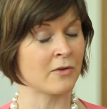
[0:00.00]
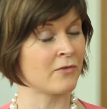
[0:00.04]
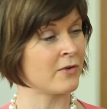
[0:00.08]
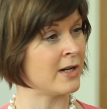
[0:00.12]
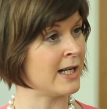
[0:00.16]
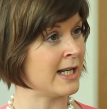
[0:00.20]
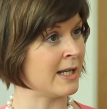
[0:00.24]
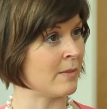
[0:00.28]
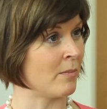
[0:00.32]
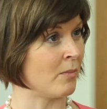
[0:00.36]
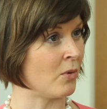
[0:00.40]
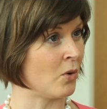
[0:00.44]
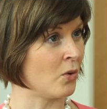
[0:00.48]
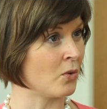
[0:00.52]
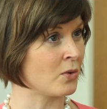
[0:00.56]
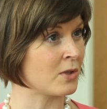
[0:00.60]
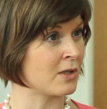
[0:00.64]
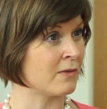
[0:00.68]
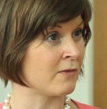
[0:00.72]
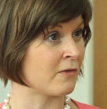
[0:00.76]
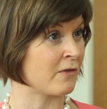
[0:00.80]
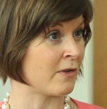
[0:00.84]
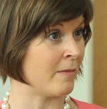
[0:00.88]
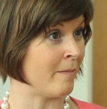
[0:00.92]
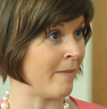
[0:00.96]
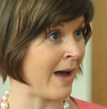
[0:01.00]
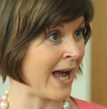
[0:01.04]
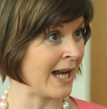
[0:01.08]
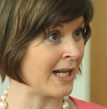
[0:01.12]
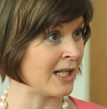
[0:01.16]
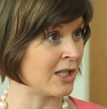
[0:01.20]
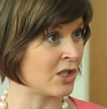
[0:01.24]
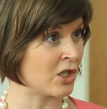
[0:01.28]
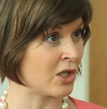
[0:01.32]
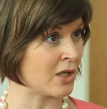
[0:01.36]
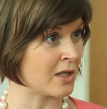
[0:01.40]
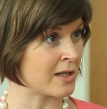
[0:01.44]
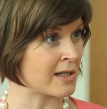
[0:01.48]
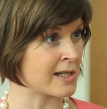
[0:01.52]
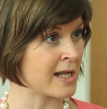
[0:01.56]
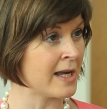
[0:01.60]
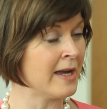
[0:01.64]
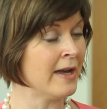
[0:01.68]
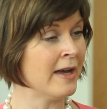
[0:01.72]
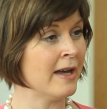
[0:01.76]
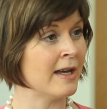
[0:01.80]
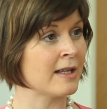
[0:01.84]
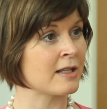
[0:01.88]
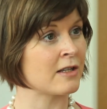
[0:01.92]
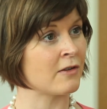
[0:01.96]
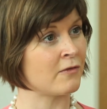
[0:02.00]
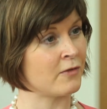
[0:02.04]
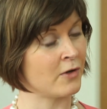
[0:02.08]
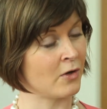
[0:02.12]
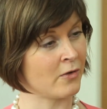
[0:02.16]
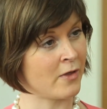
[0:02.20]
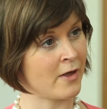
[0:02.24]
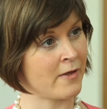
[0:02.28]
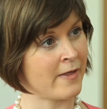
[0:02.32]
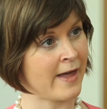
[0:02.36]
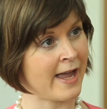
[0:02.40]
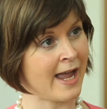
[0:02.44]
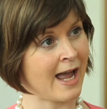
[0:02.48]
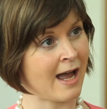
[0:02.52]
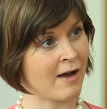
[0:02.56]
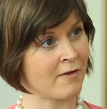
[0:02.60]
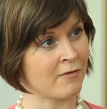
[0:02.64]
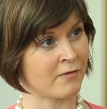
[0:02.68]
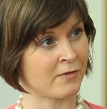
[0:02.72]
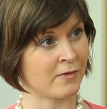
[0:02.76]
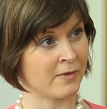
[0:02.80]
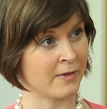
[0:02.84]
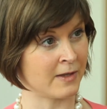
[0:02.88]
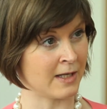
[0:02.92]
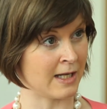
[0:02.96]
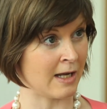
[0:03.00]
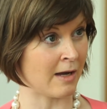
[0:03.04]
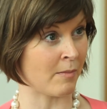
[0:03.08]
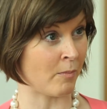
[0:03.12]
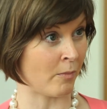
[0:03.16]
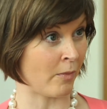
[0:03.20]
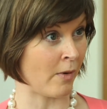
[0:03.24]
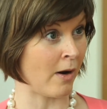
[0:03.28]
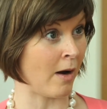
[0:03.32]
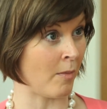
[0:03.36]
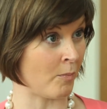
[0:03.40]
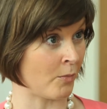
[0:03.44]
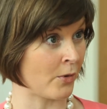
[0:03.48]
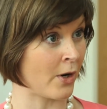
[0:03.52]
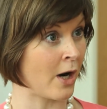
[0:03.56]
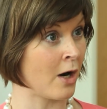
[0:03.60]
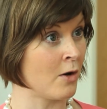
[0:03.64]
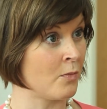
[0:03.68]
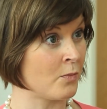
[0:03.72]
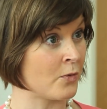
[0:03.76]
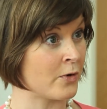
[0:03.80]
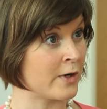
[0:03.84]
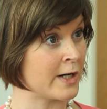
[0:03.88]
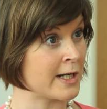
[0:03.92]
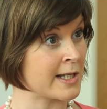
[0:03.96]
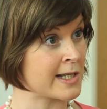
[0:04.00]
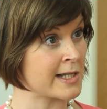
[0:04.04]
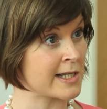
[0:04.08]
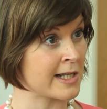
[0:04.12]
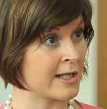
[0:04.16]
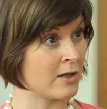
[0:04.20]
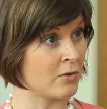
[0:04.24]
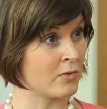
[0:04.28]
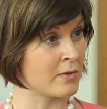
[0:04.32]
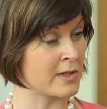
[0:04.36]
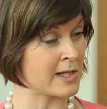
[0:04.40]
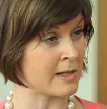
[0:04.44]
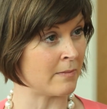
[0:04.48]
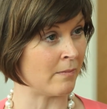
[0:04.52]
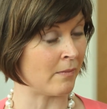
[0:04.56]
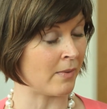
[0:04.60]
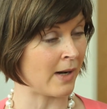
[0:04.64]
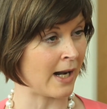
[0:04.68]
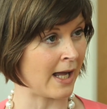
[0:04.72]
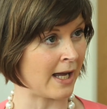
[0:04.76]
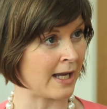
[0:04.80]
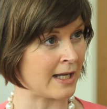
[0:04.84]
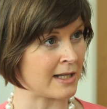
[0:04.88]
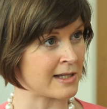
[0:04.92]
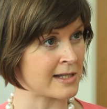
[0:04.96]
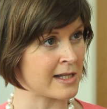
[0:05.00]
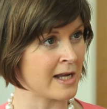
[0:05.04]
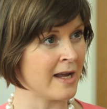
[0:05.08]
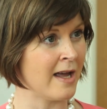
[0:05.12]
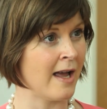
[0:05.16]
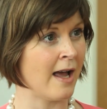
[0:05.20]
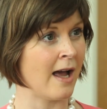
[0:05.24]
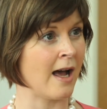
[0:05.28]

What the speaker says: really important for managers to feel that they have the appropriate skills in place